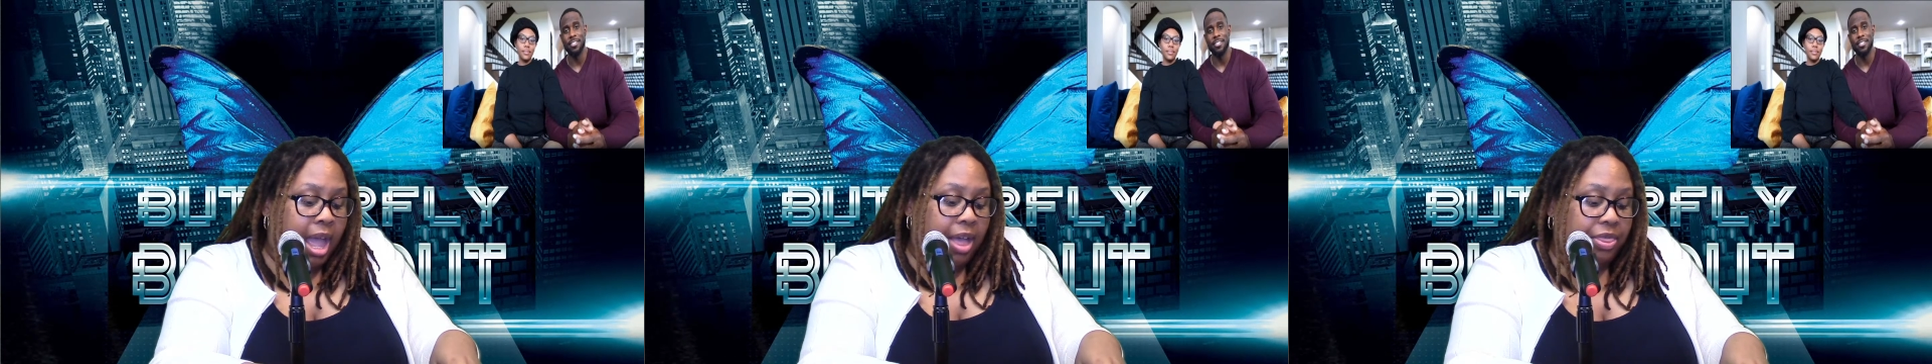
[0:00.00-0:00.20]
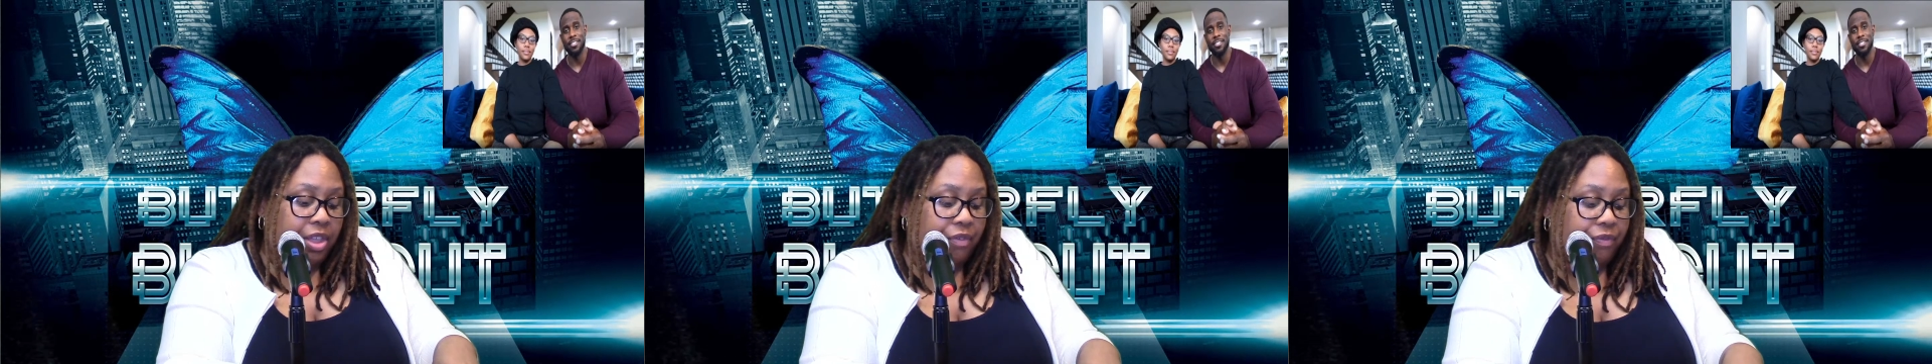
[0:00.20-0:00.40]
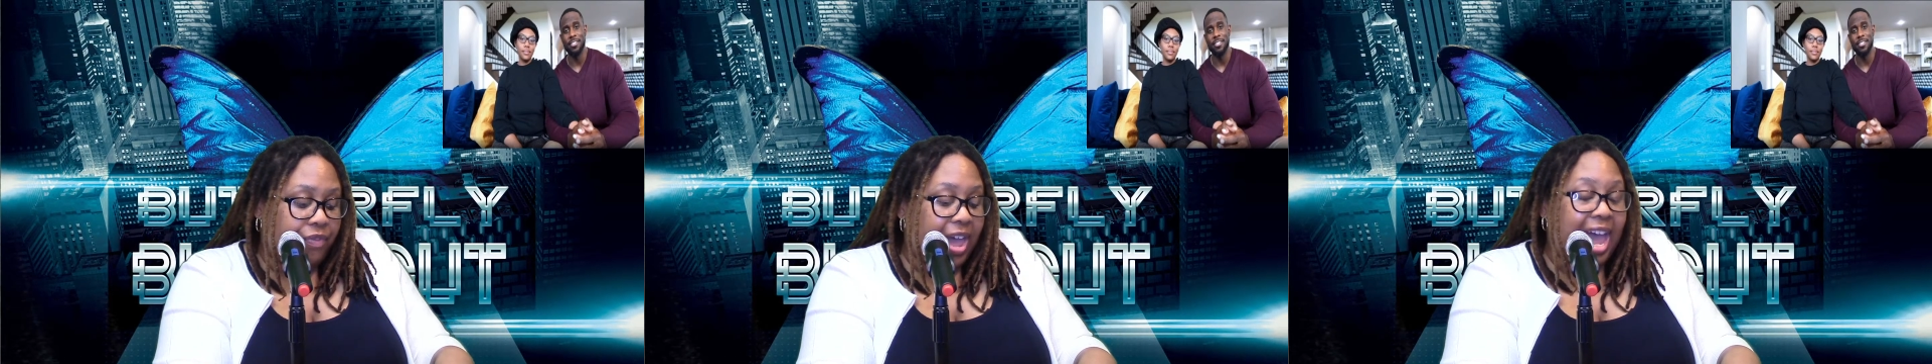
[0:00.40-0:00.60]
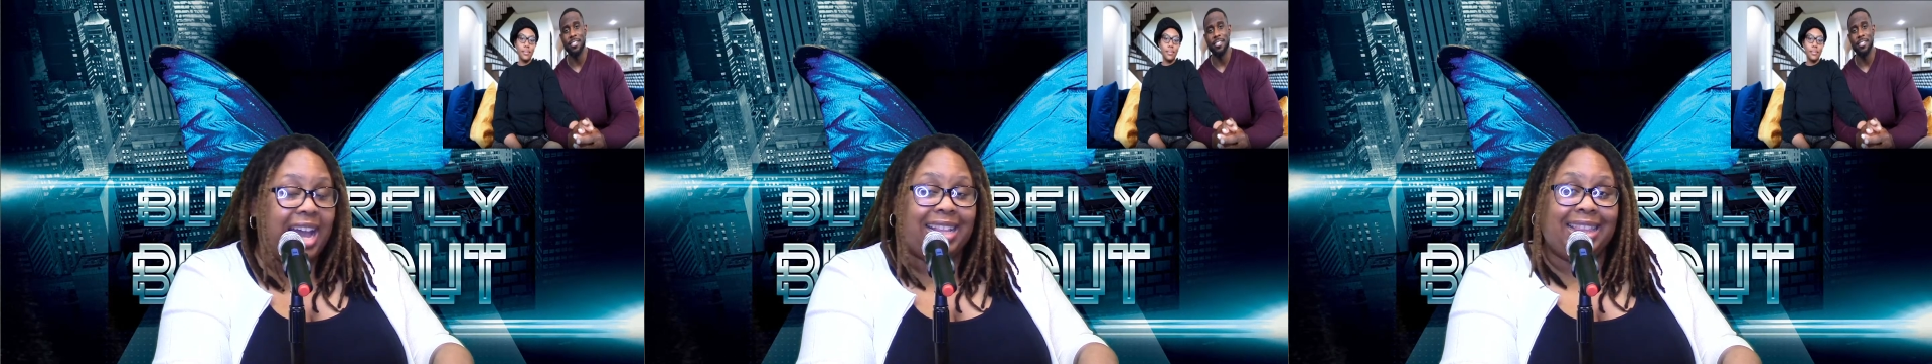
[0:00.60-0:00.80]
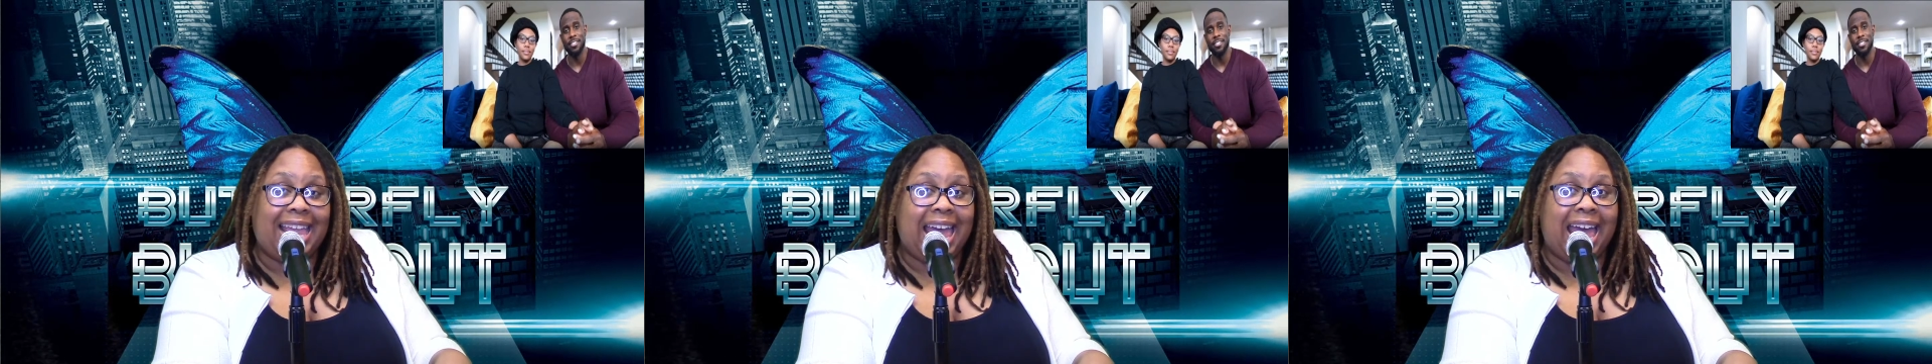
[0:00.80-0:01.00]
The
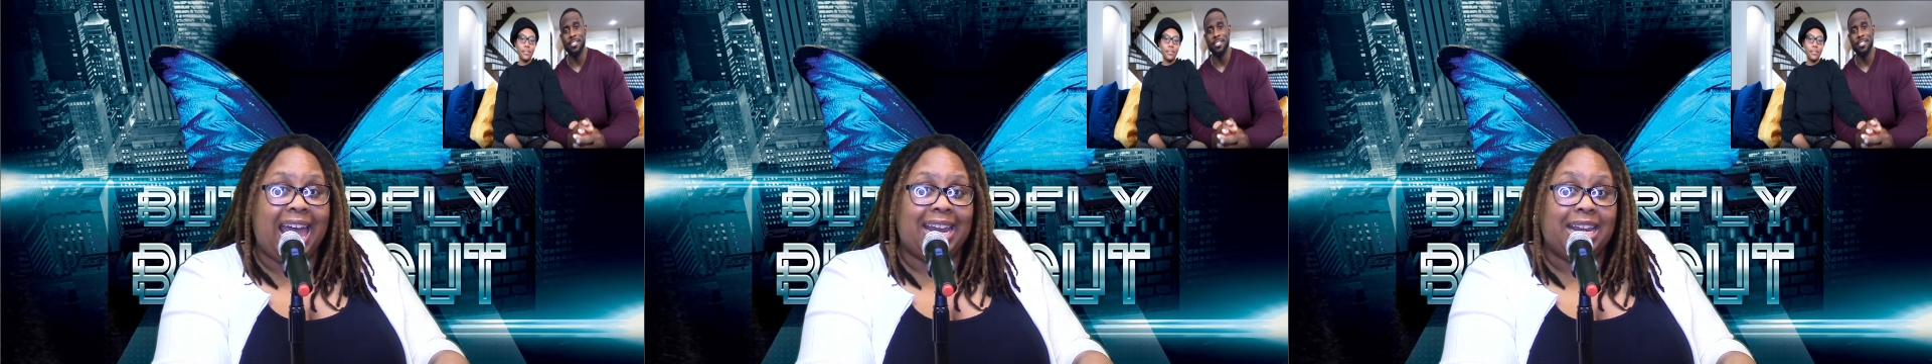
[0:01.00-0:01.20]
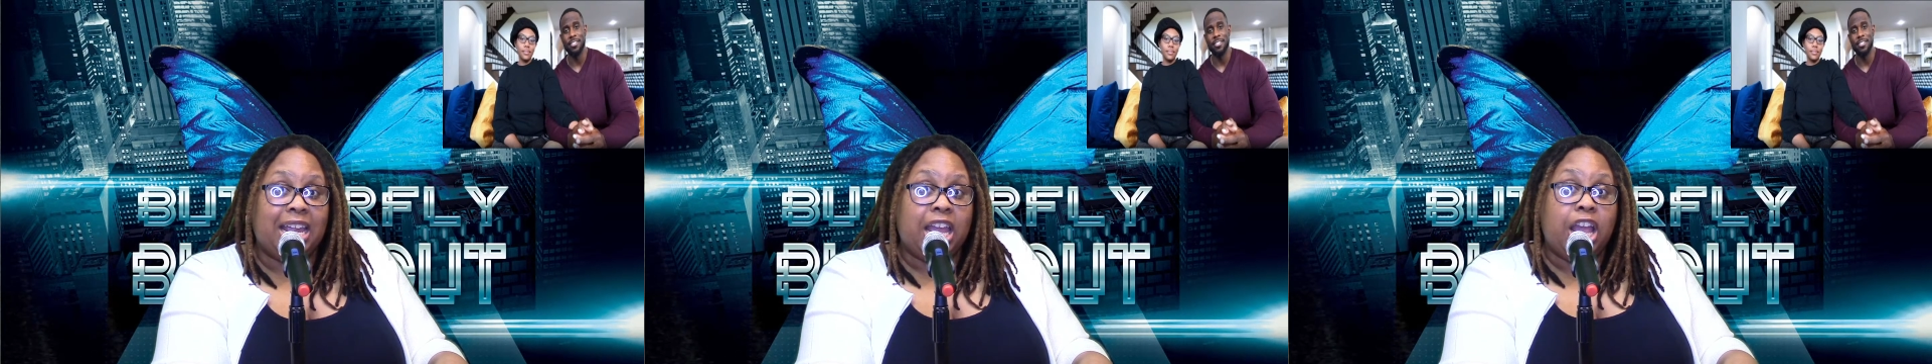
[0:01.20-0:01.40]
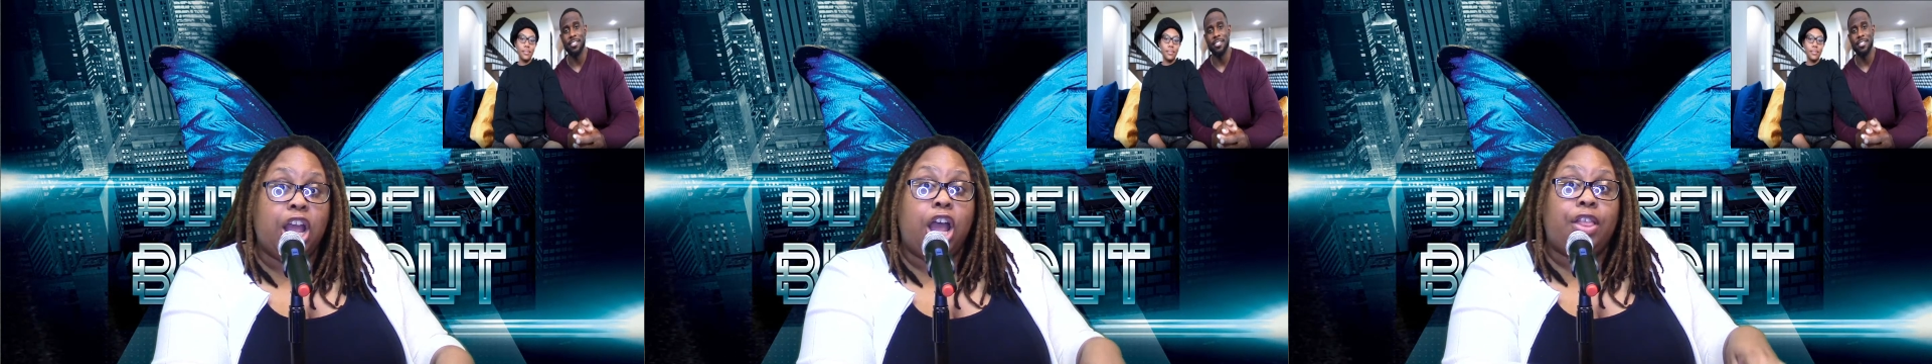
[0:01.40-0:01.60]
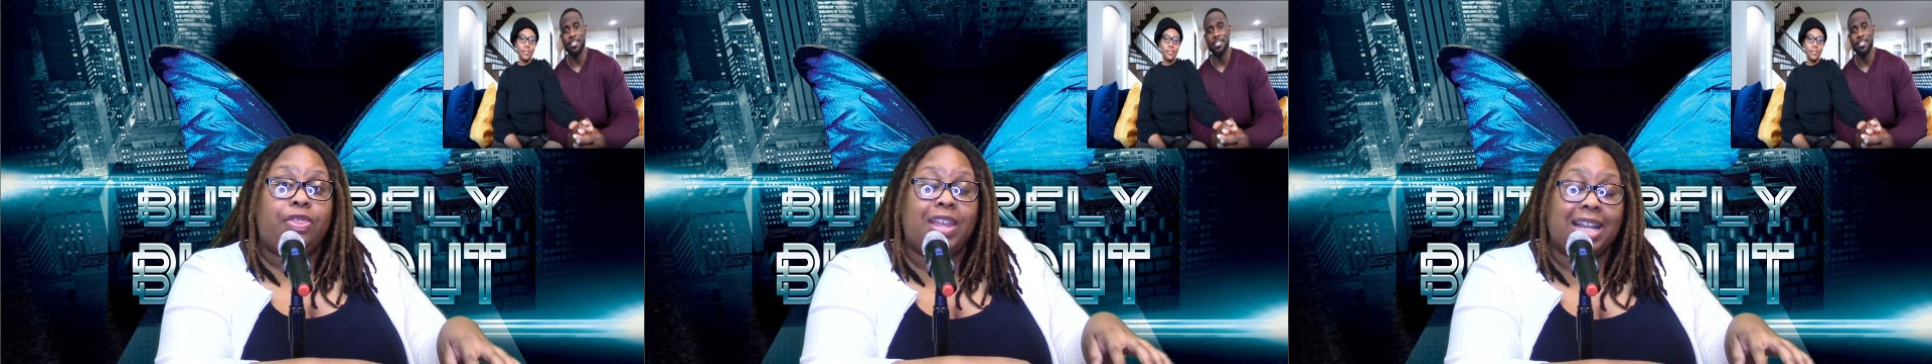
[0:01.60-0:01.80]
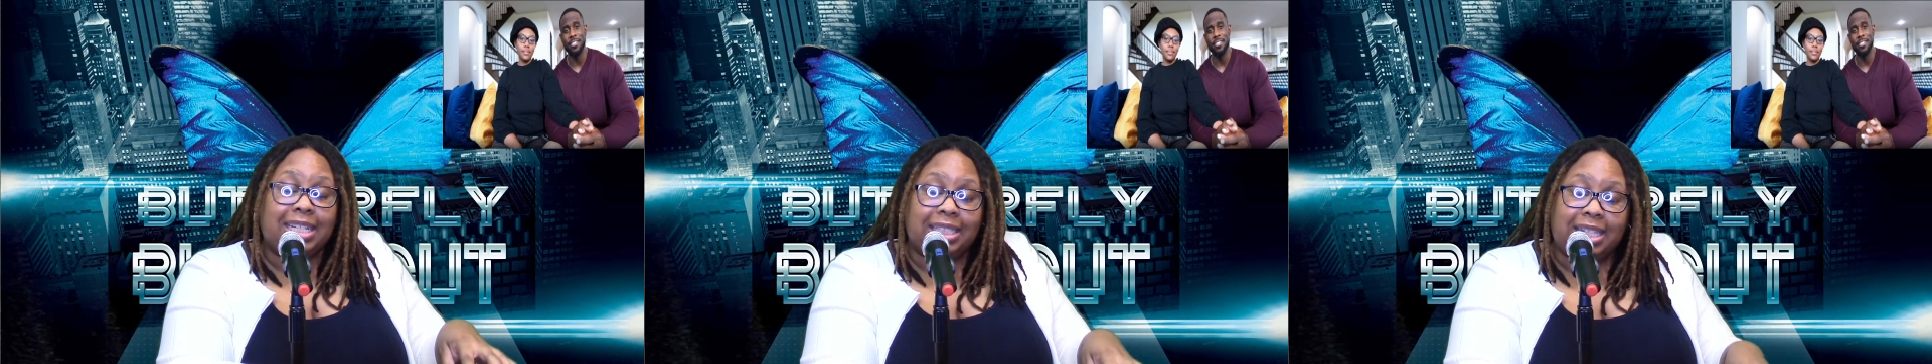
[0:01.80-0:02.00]
fact that
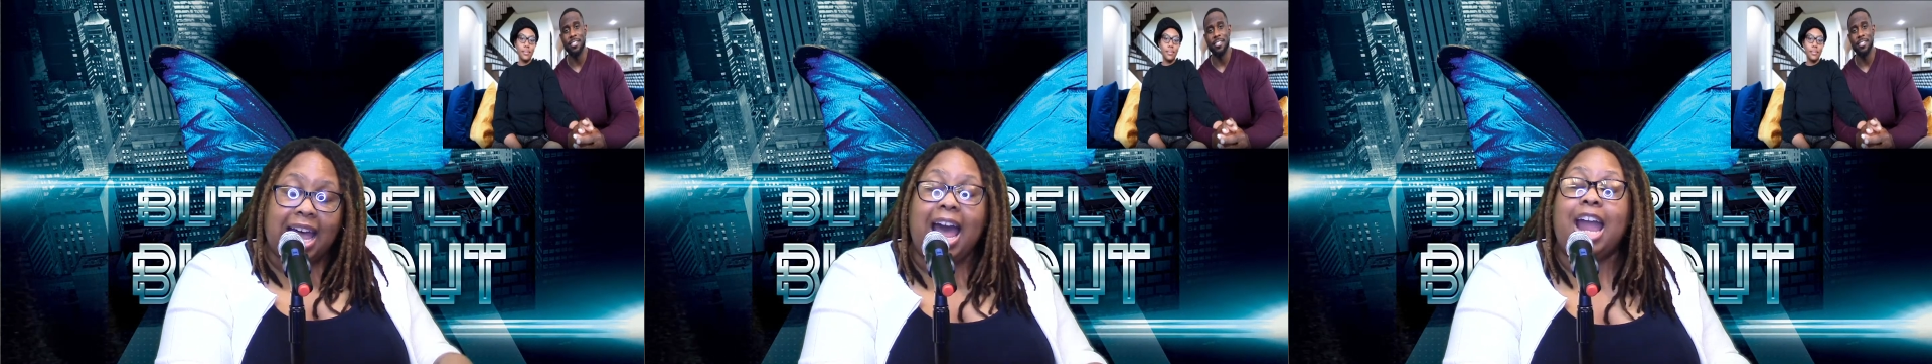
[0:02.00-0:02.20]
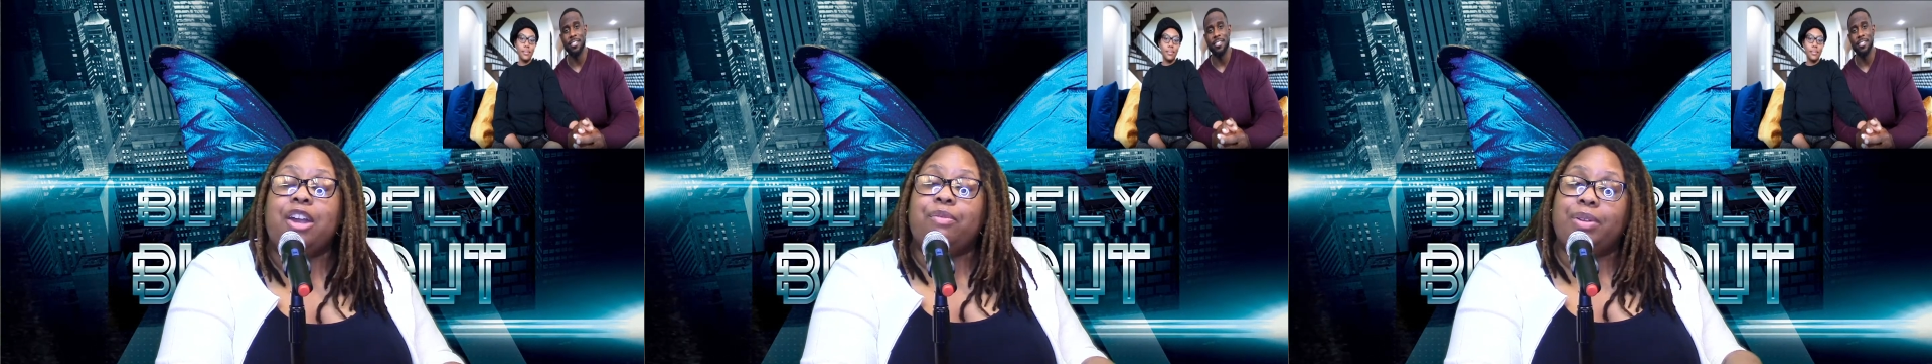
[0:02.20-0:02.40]
the entire